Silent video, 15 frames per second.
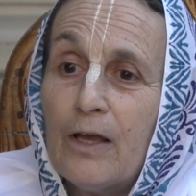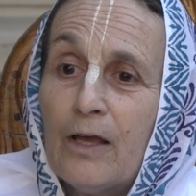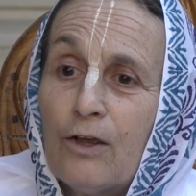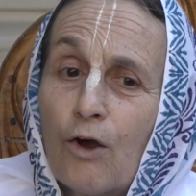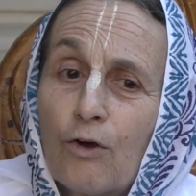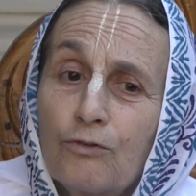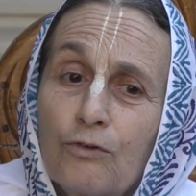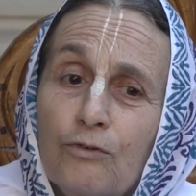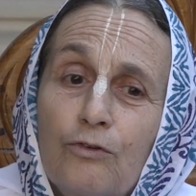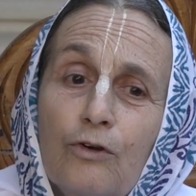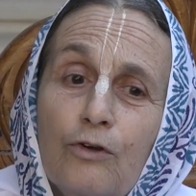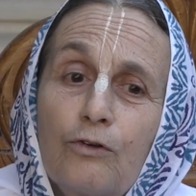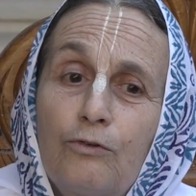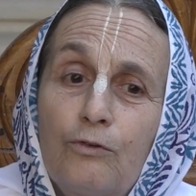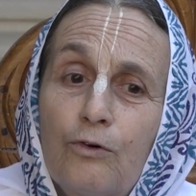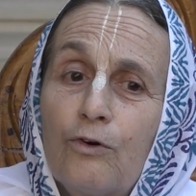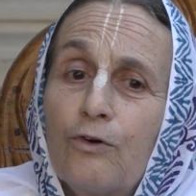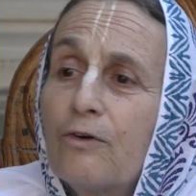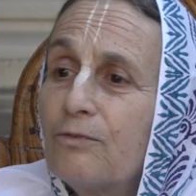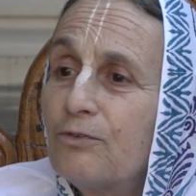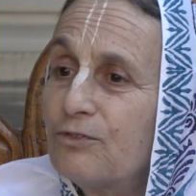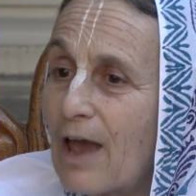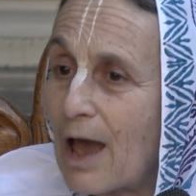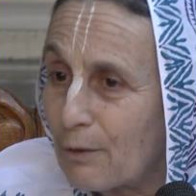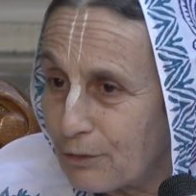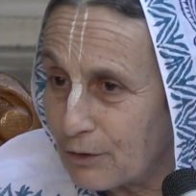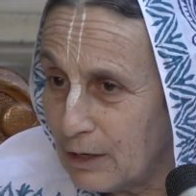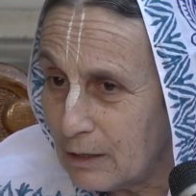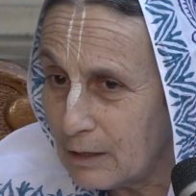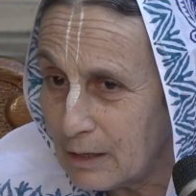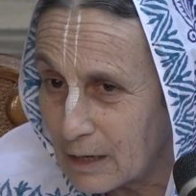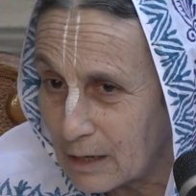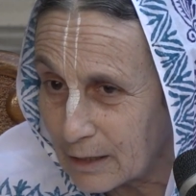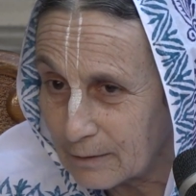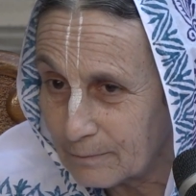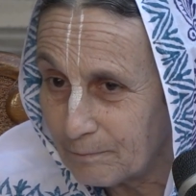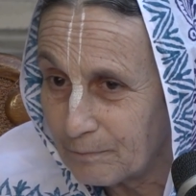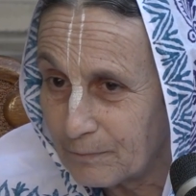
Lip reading: He also took a tour of South India.